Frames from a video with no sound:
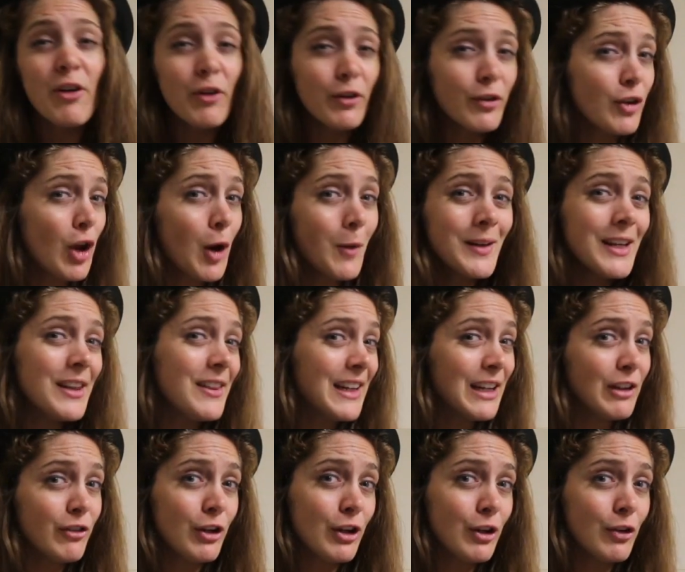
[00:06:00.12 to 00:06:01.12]
There are so many
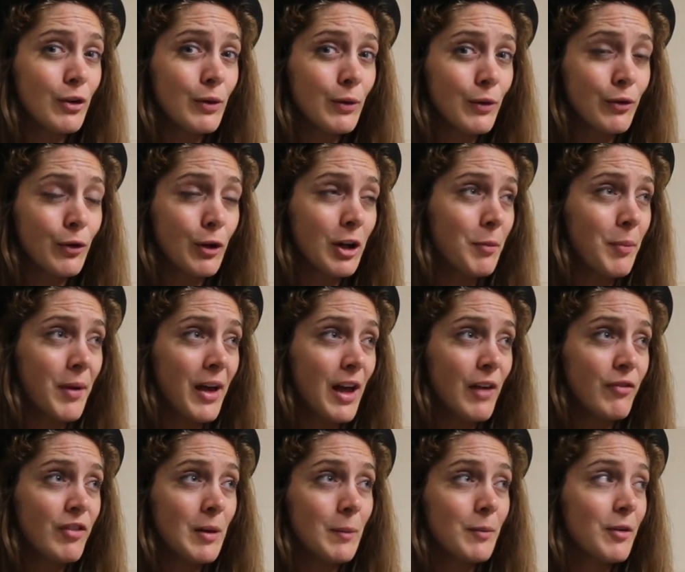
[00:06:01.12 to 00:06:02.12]
things you could do with solid
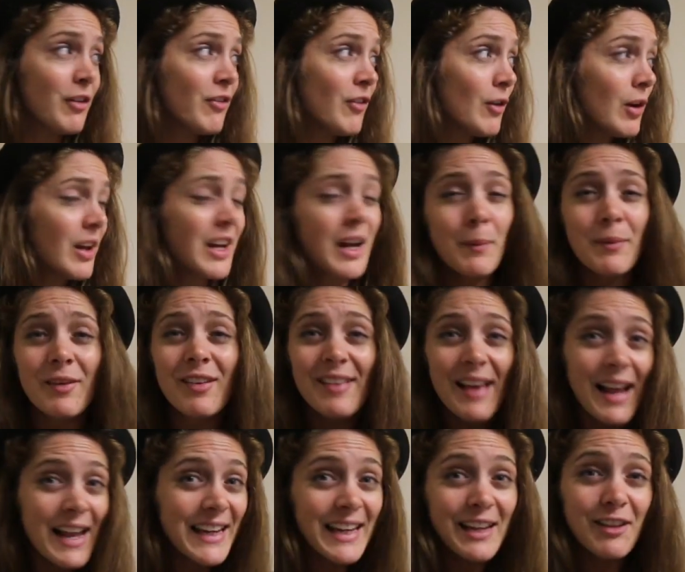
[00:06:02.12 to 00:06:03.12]
perfumes. I feel like I'm
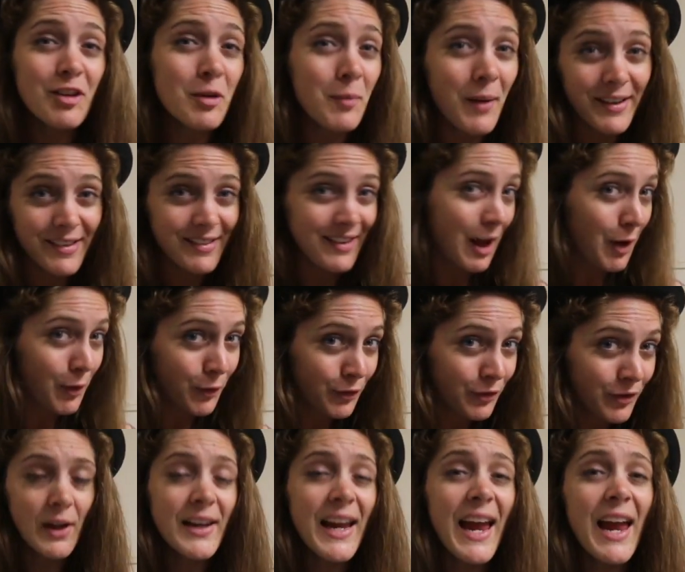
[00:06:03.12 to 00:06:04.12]
selling it to
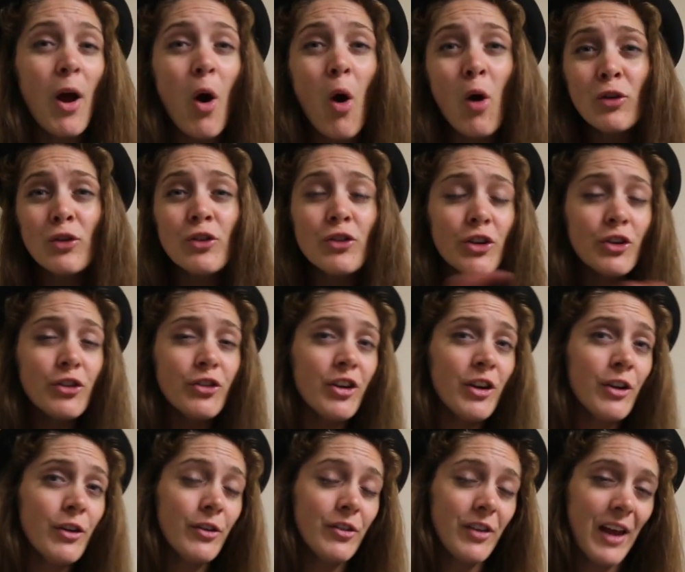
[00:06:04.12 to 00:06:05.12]
myself. Okay, on to
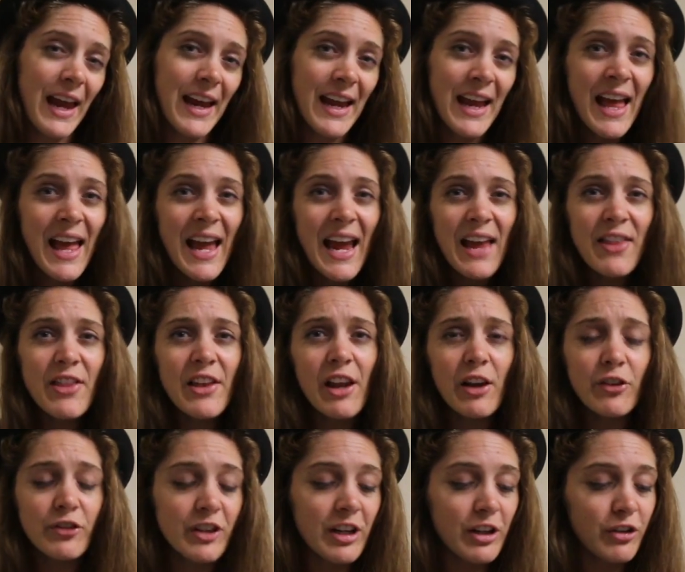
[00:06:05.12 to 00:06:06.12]
Tuesday in the
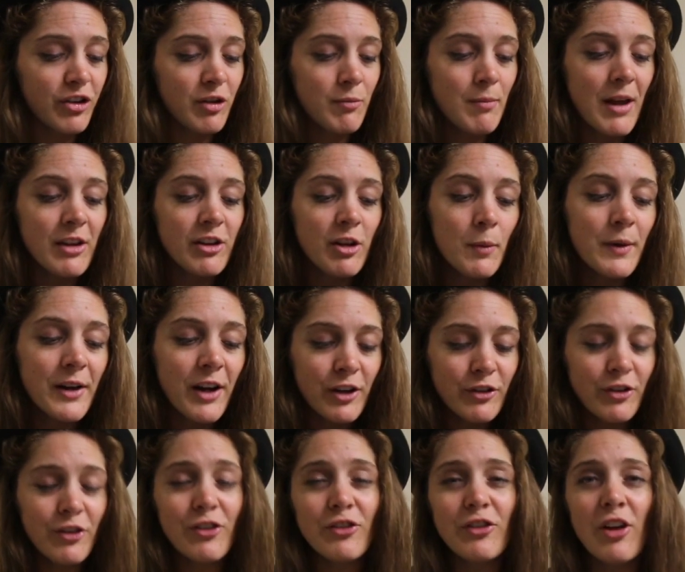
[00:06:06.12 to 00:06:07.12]
Lush kitchen menu. We're going
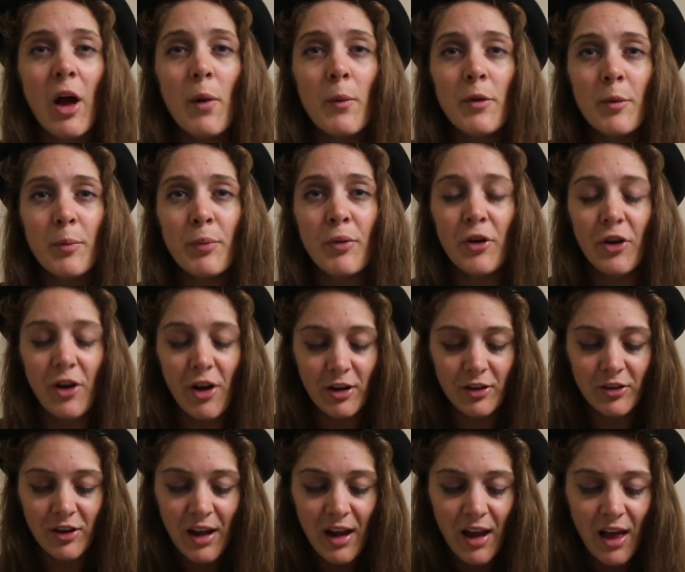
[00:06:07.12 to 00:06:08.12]
to start with a
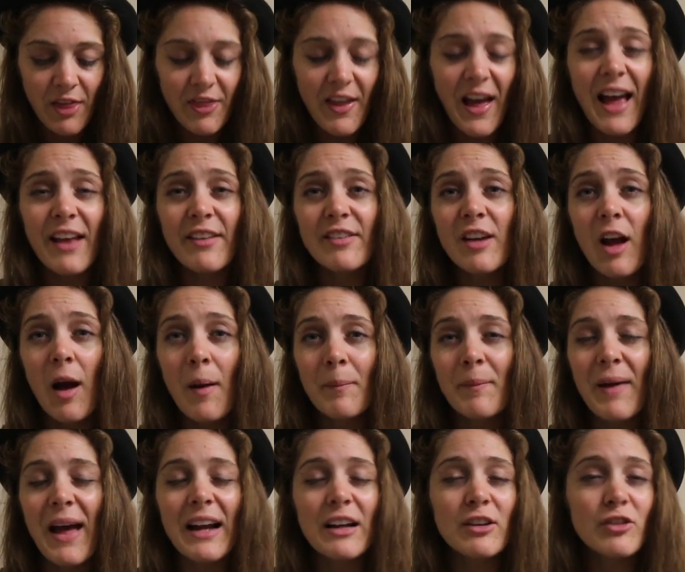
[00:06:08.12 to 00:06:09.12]
product that has come
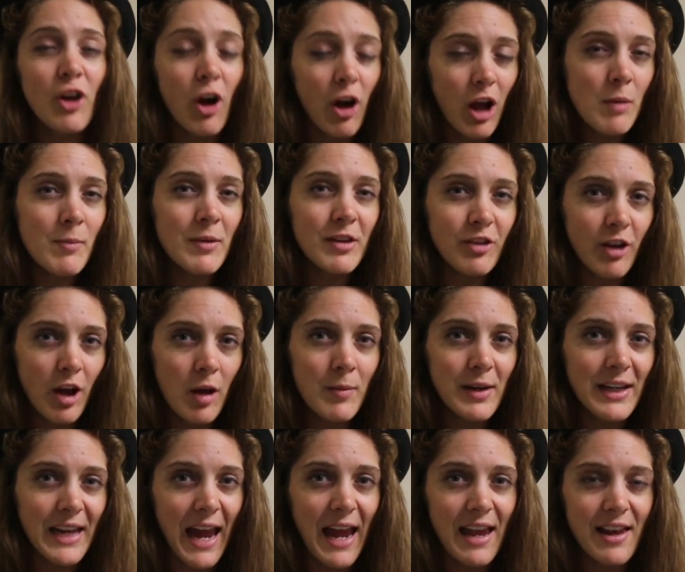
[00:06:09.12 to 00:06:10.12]
back time and time
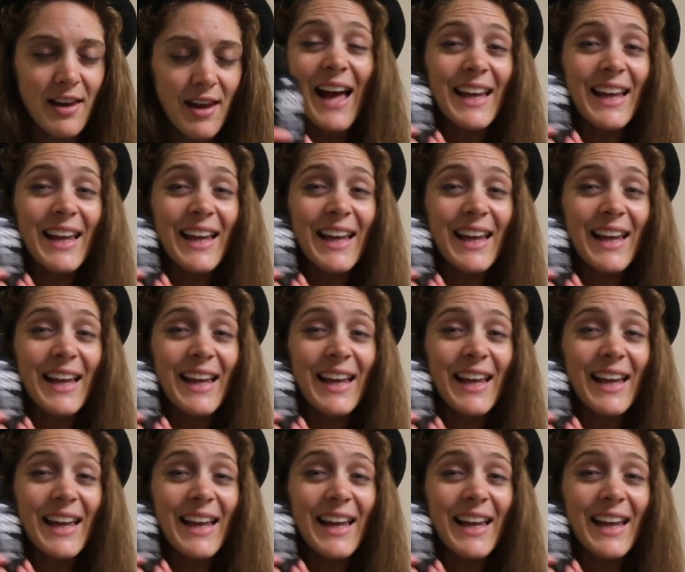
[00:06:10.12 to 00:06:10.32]
again,